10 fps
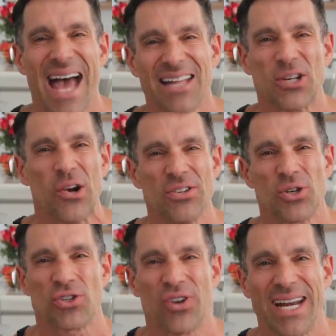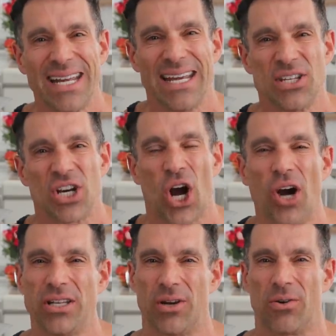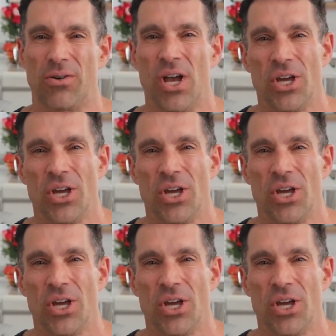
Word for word: That turns your training into cardio.